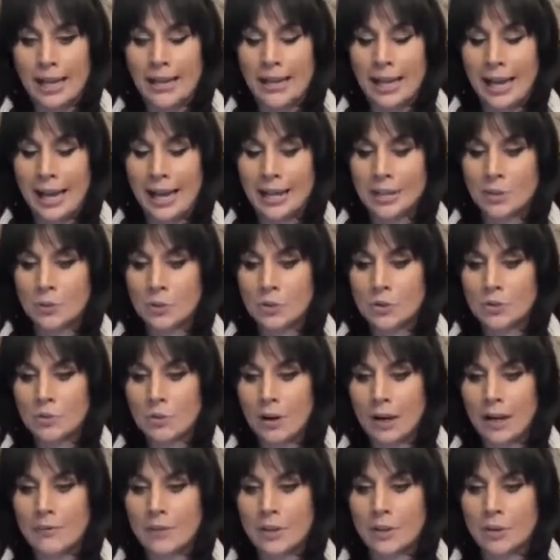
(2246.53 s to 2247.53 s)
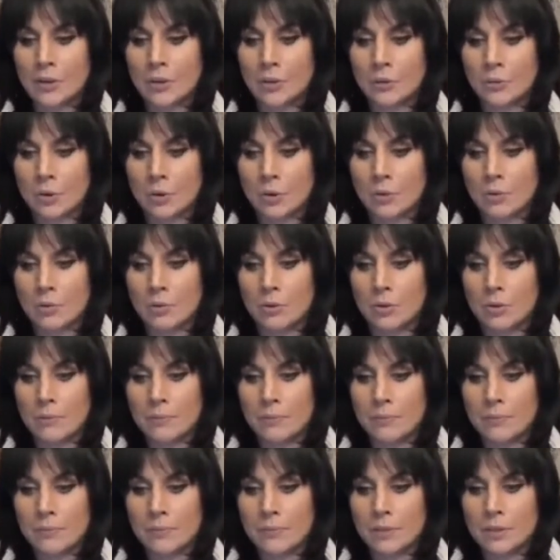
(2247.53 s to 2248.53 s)
And as we're driving through,
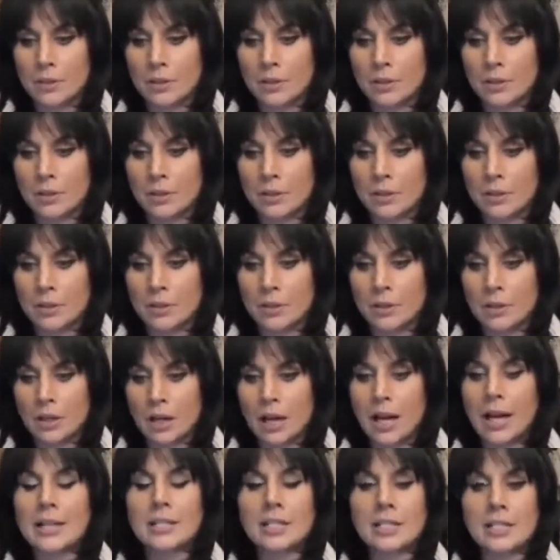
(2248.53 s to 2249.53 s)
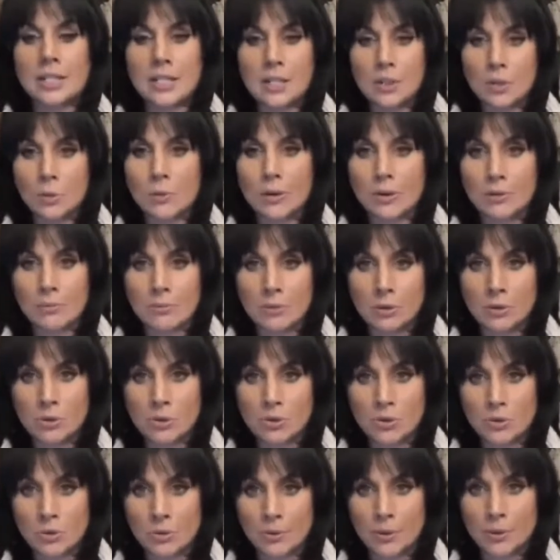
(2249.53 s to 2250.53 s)
I see the
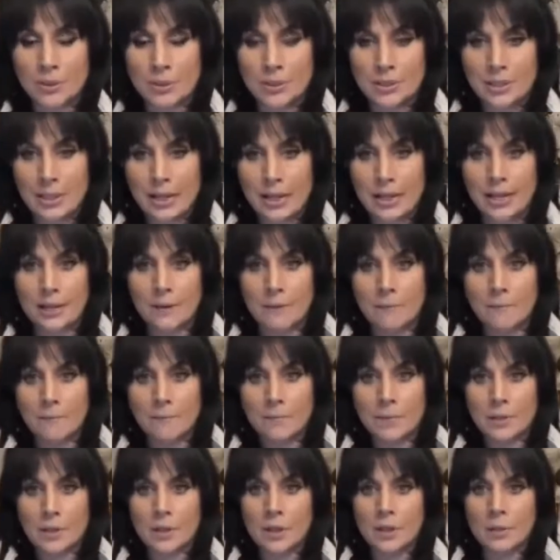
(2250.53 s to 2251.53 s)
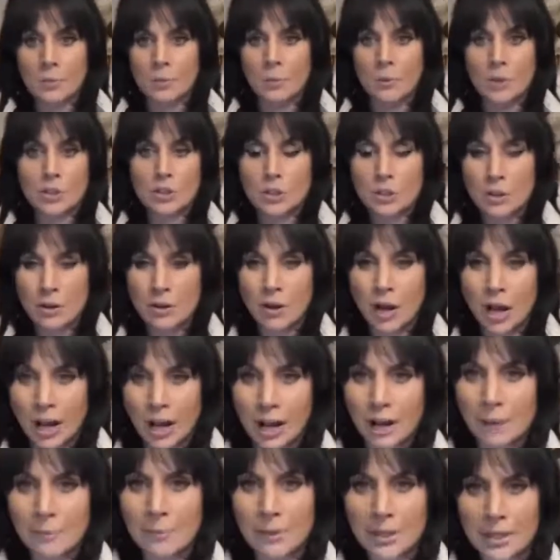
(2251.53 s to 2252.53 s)
windmills during the day, which they're
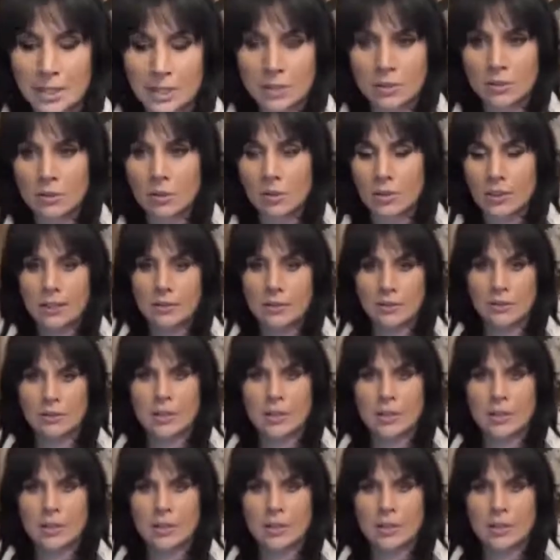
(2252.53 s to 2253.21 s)
ominous looking.